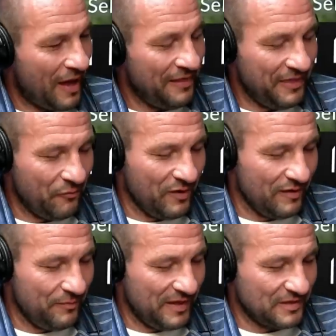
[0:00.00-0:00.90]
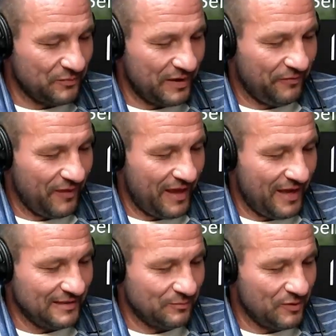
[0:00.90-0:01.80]
I think one of the biggest red
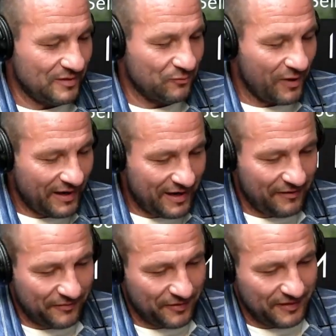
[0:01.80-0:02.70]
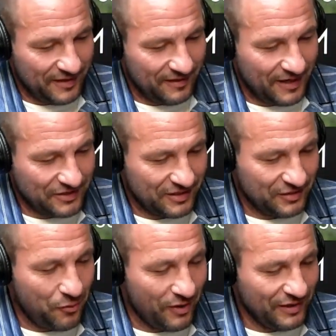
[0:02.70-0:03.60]
flags was right after the election in
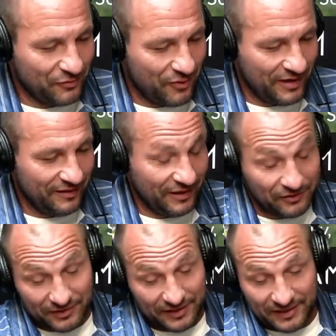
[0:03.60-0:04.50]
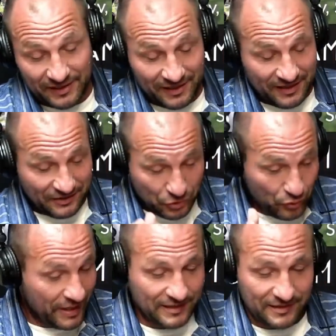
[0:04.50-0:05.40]
2020. Literally two
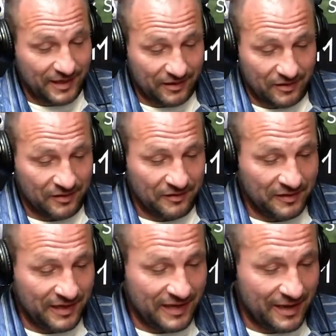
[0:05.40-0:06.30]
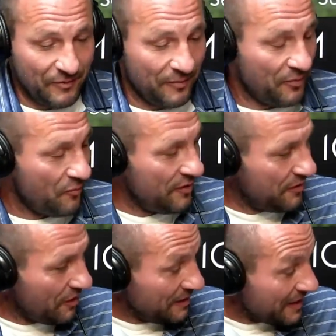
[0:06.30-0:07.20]
days later, they came up with
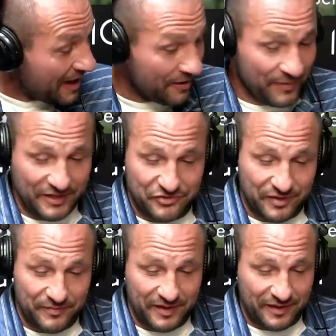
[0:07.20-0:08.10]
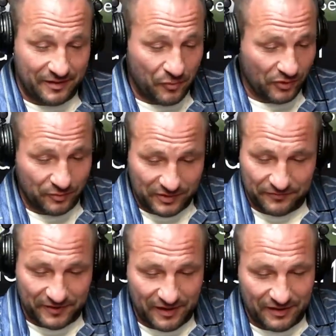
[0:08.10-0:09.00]
the entire mainstream media, multiple
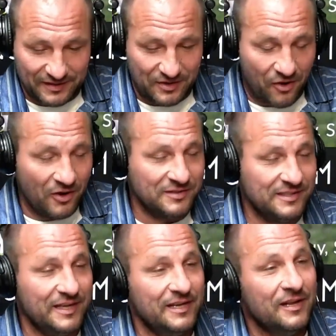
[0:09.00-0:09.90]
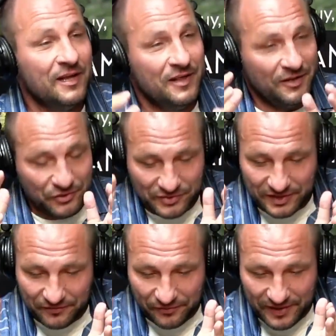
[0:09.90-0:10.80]
different outlets, all saying using
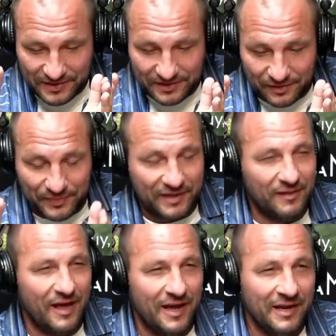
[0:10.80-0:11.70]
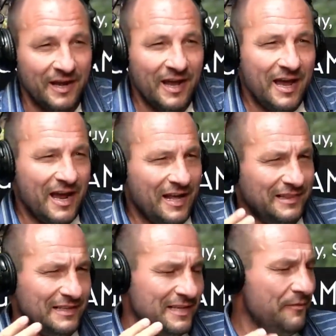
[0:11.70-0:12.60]
the phrase the big lie. Right. And at
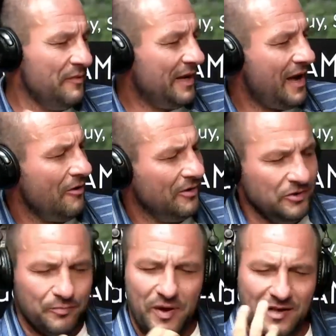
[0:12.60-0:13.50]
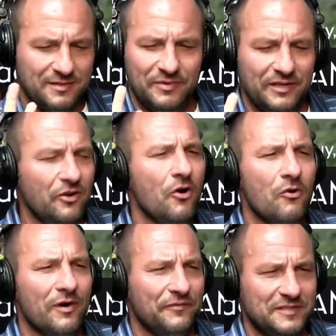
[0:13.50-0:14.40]
that time, I'm like, how could you possibly
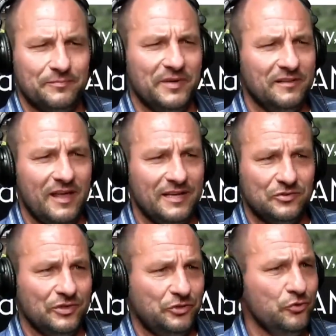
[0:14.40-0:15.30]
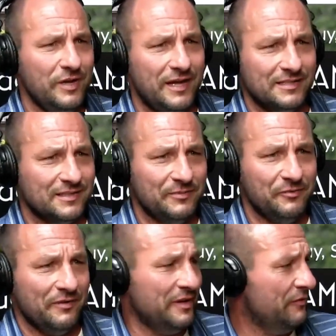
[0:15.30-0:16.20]
know if it's a big lie? It's only two days. I mean,
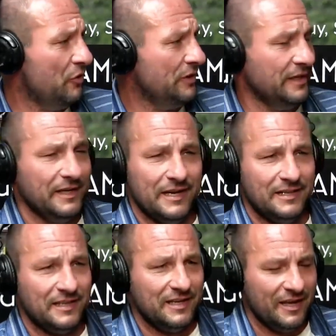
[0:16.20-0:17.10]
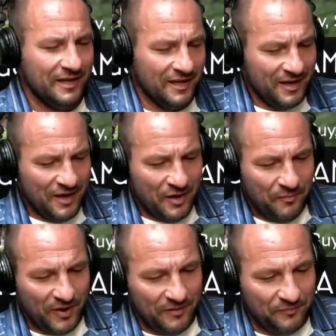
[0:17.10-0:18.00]
we haven't even looked into anything yet.
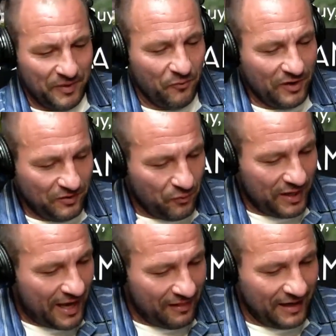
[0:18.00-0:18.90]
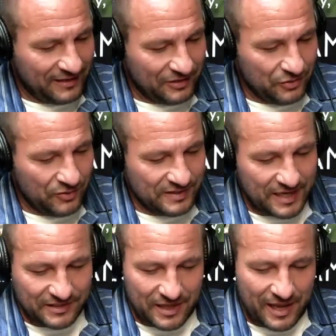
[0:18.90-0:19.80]
exactly. But but what what I like to do is
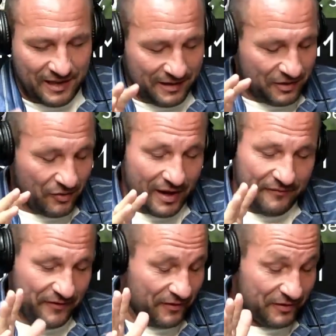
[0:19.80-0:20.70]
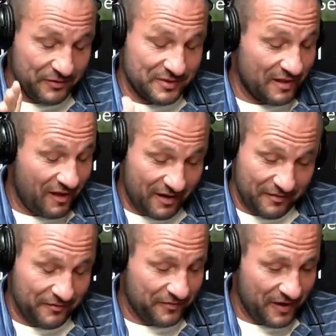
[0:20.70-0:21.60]
I, I you know I feel that there was a lot
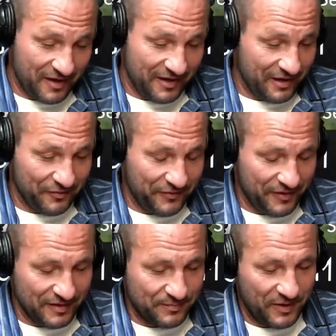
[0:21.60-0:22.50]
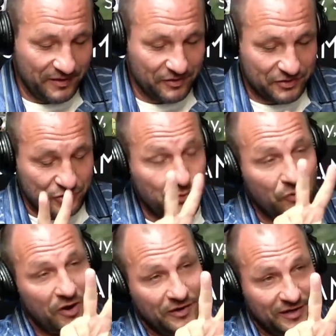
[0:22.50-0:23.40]
of uh, interference, but there's yep.
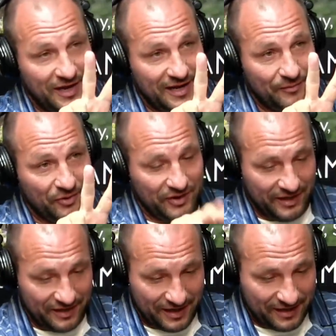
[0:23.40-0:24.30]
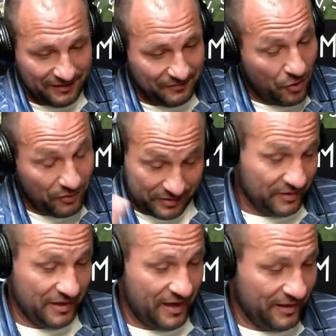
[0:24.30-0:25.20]
two undeniable, and and no one
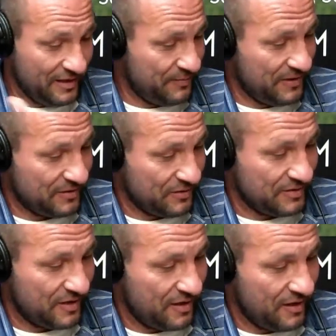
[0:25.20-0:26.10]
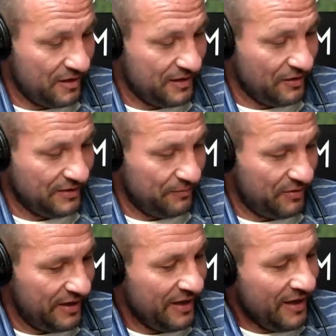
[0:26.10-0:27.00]
could deny these because there's a, a guilty
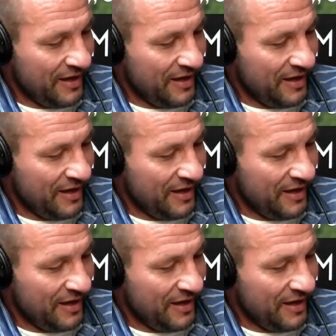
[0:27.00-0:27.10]
plea.